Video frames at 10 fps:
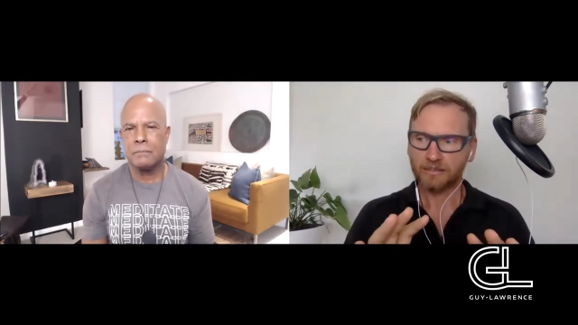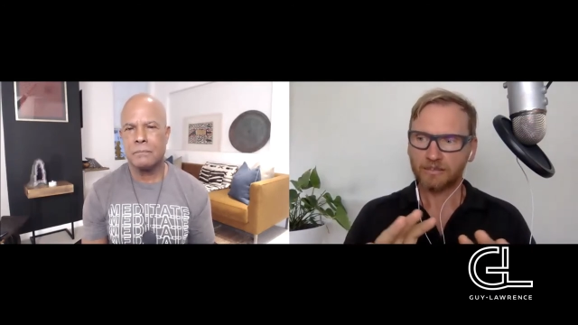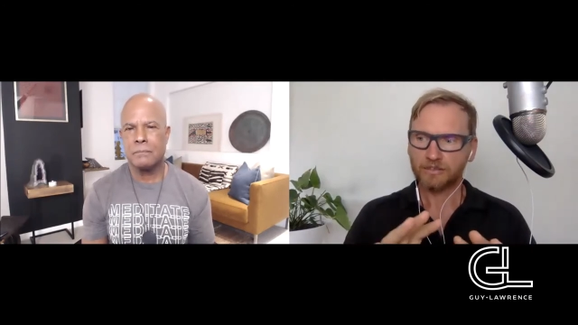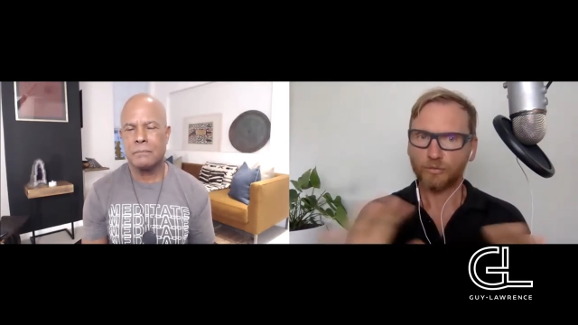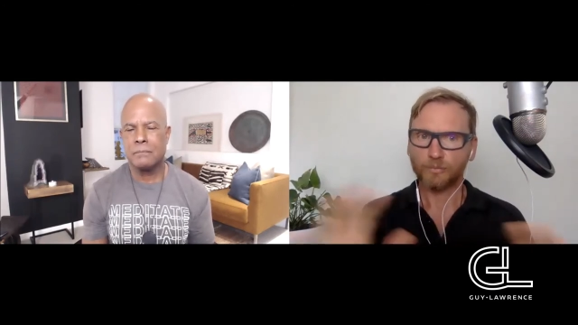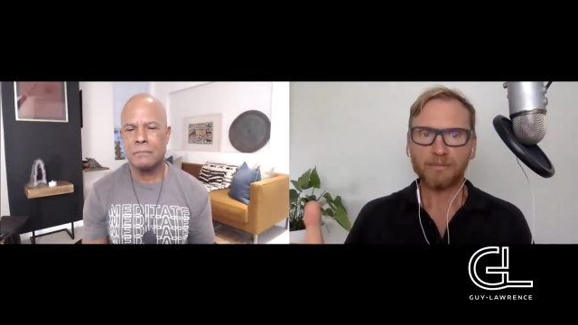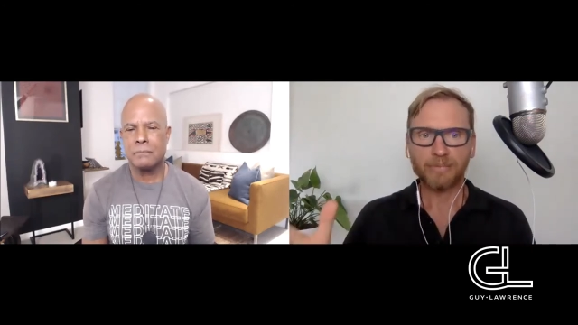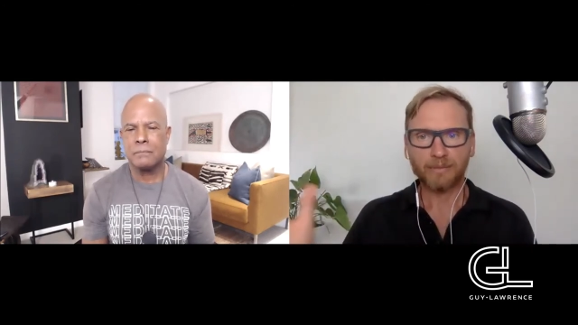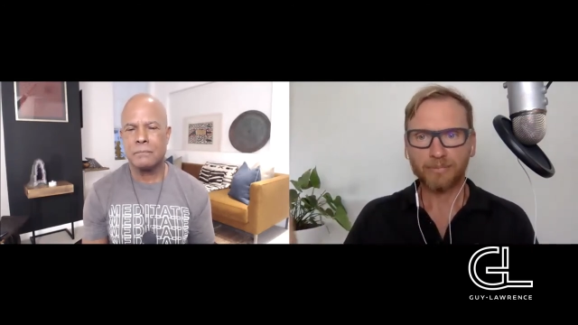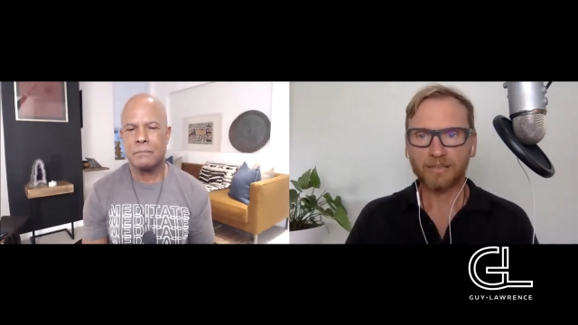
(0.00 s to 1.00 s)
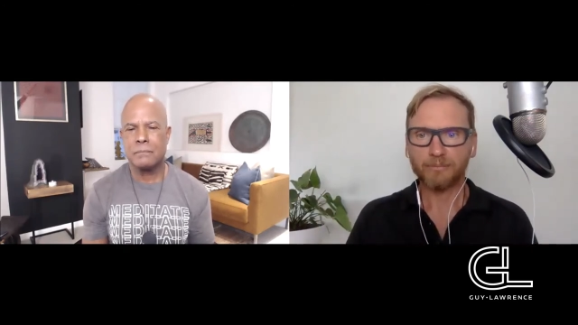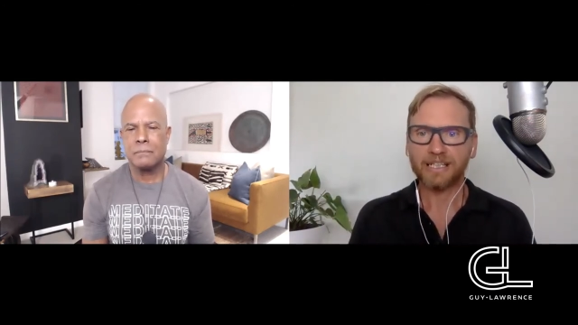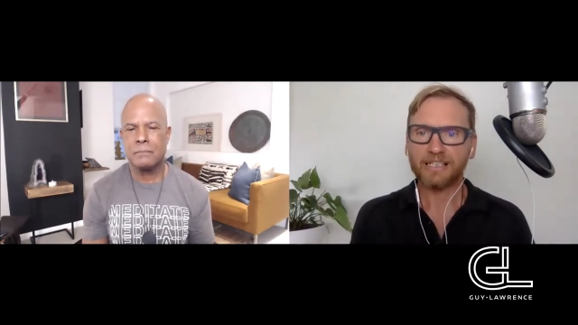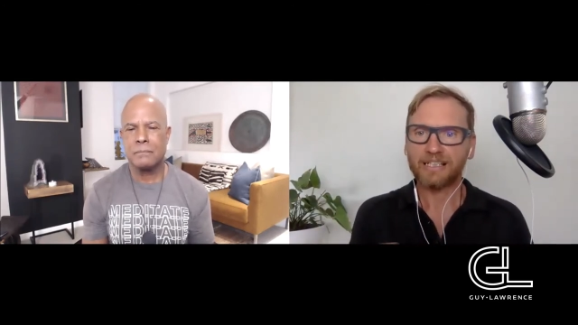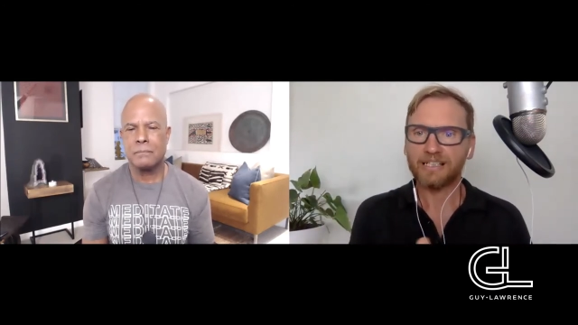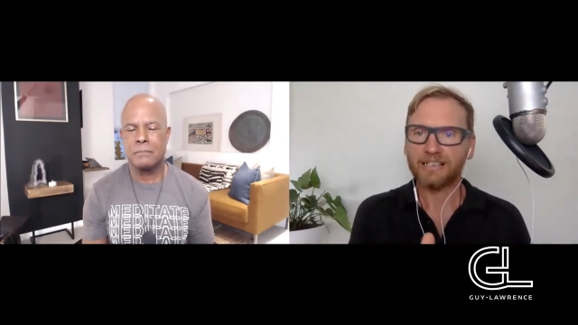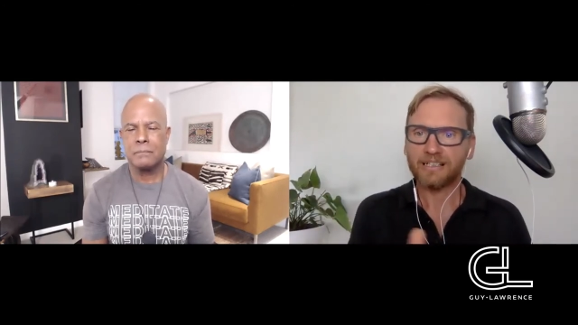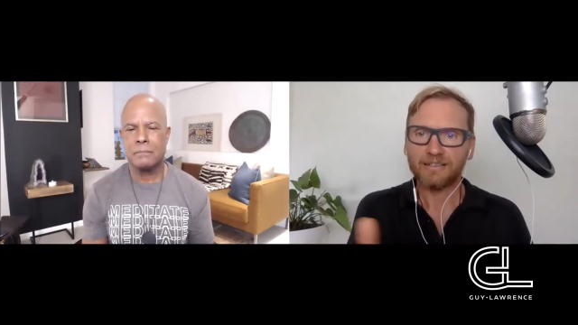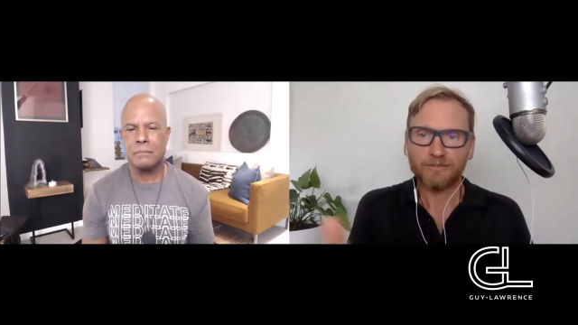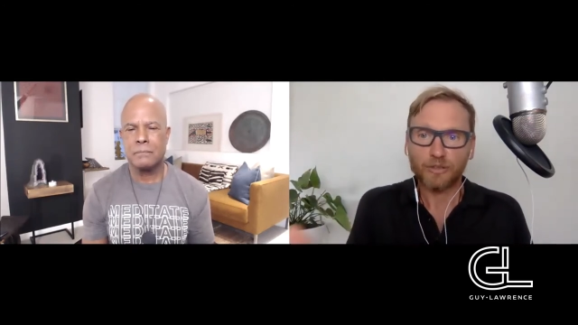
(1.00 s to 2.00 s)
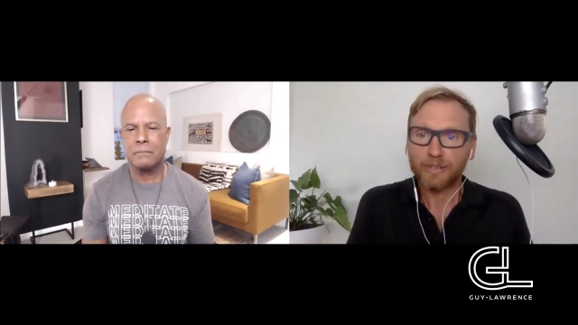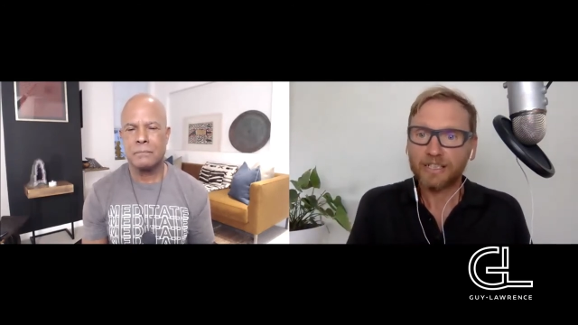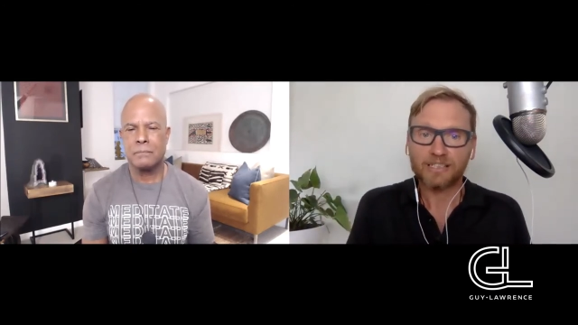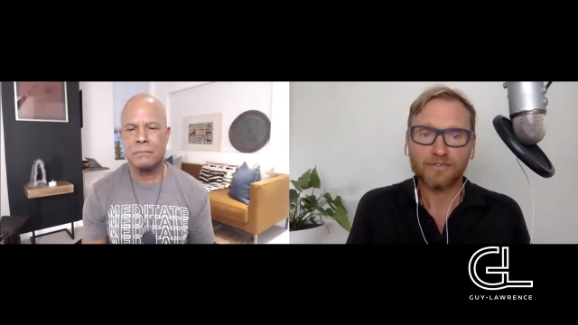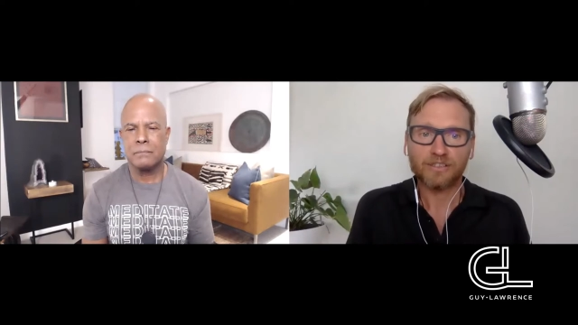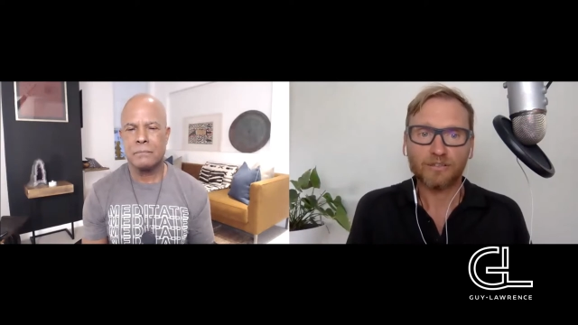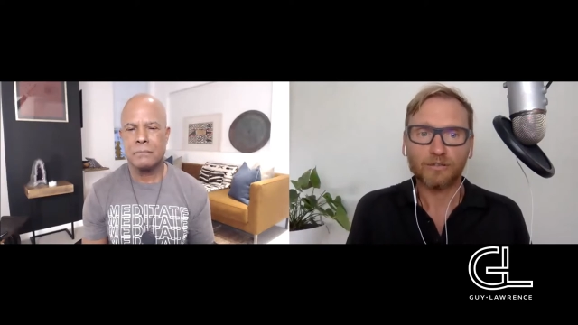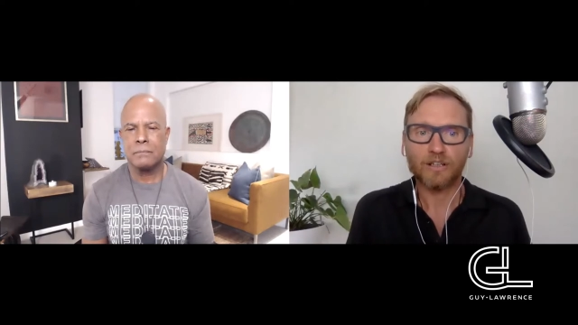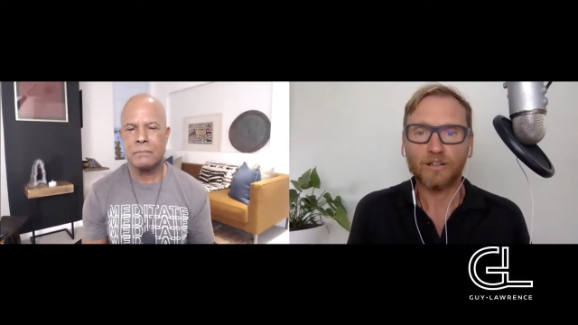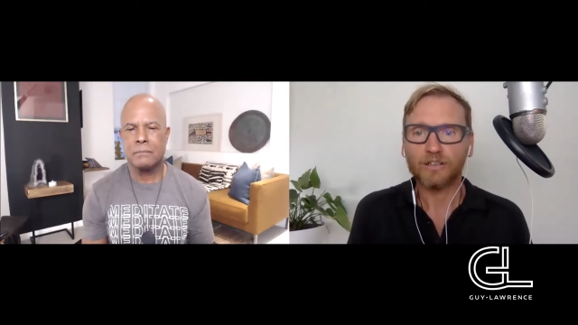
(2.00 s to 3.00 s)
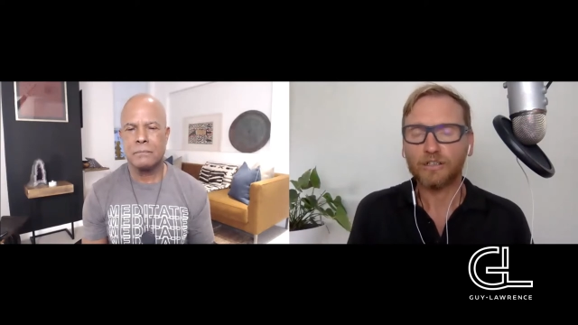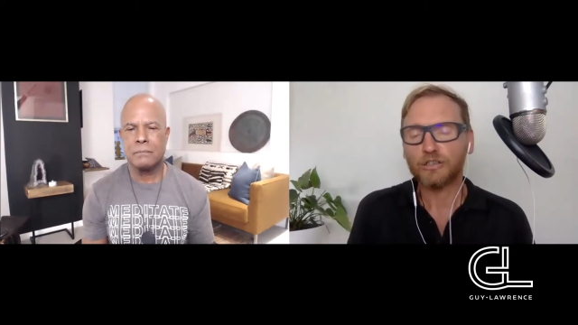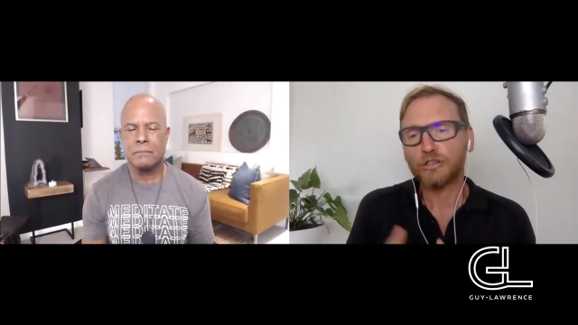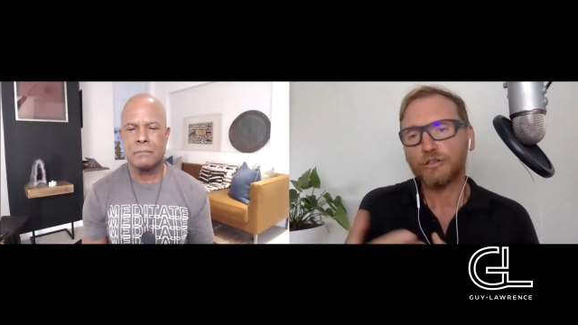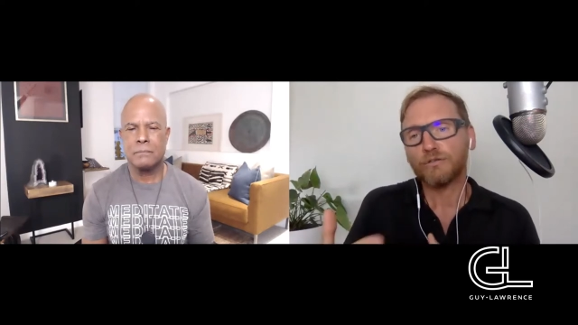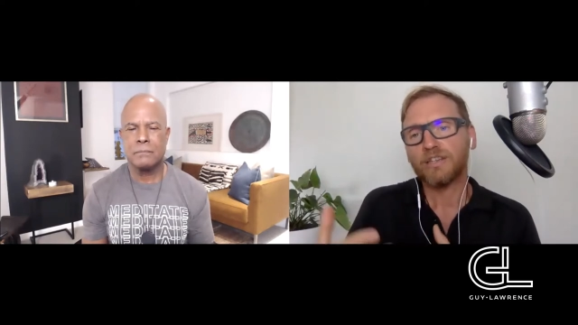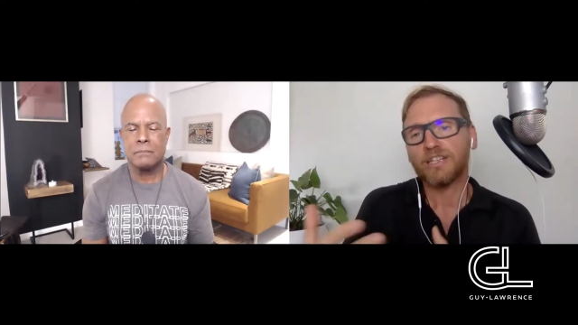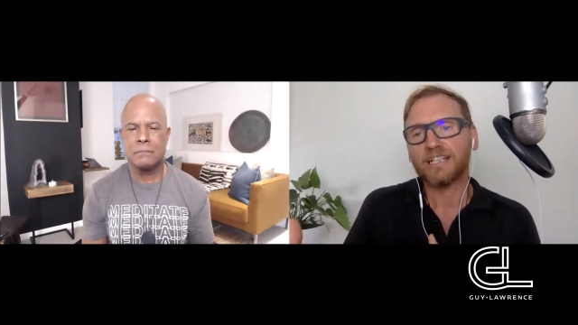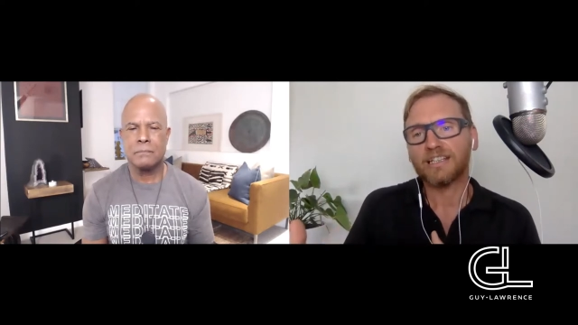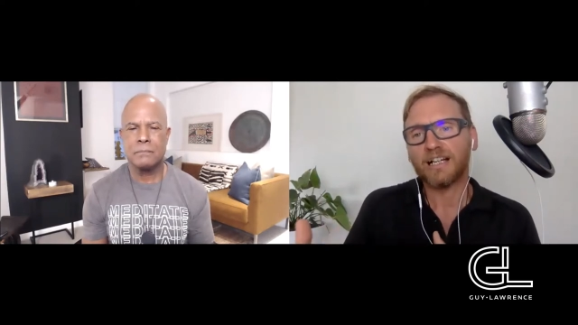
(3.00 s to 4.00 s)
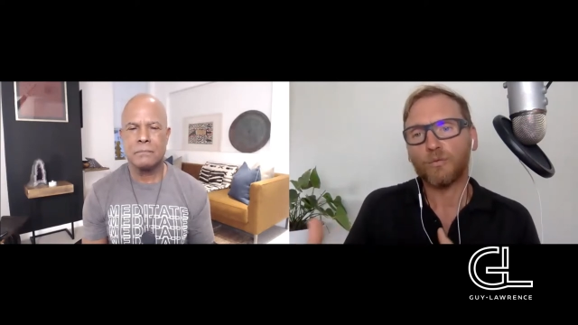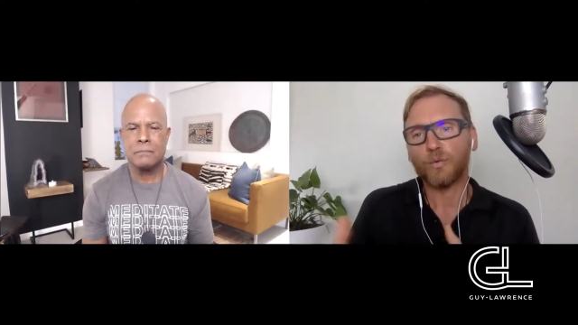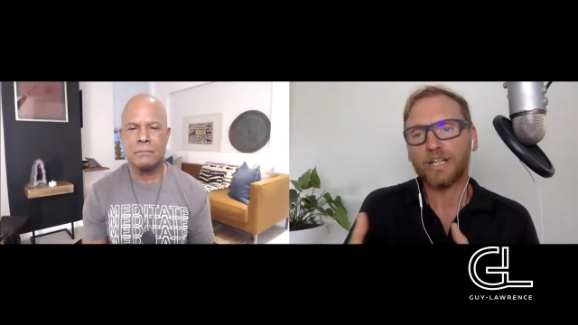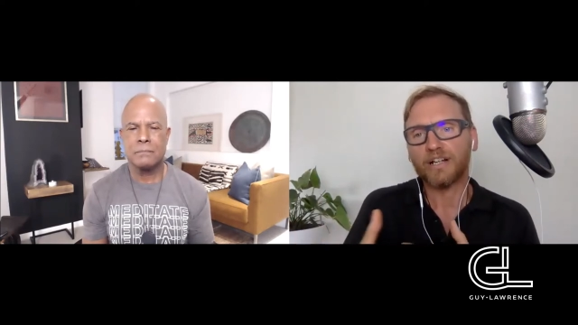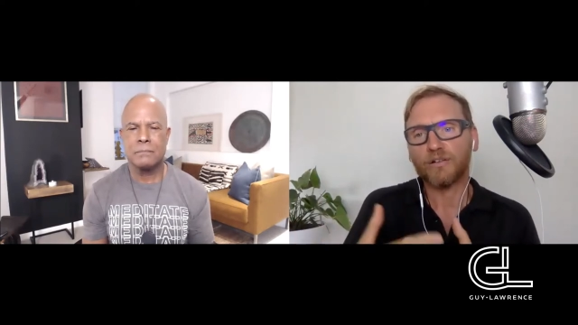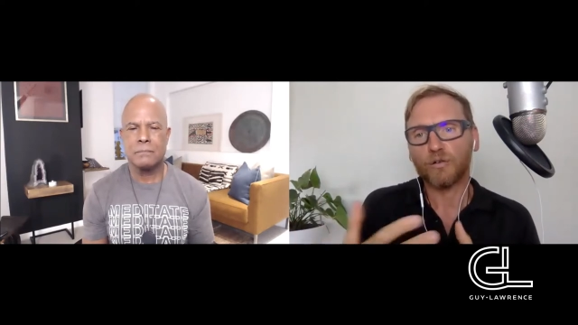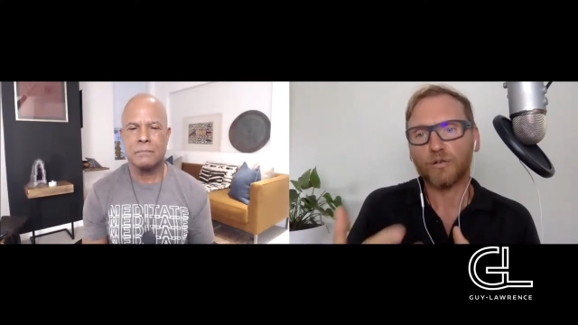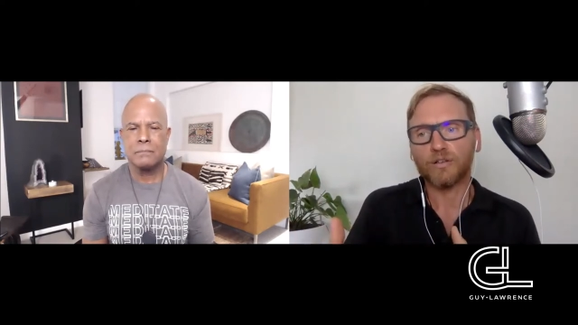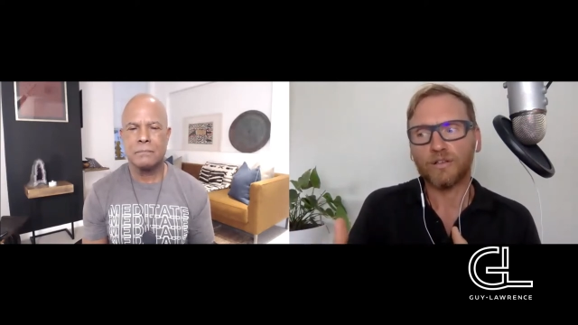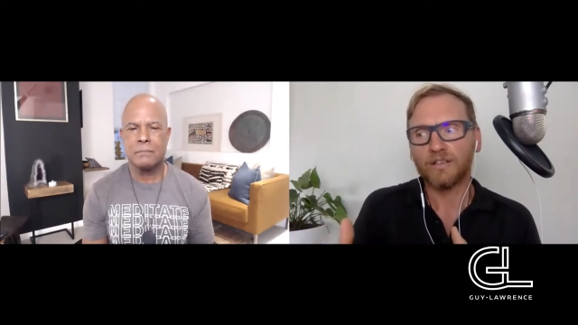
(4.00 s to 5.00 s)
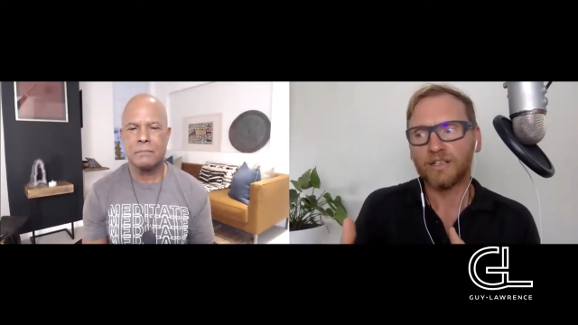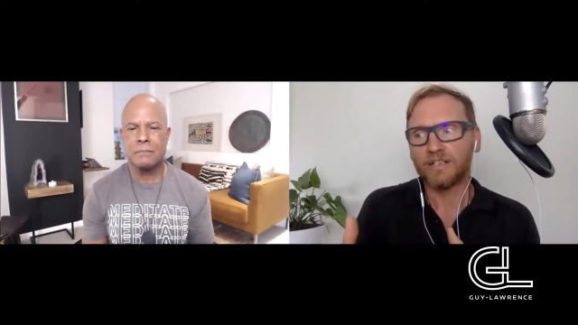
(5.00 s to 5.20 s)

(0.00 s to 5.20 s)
Speaker 1: so many people and being in doing this for so long, do you think that we are all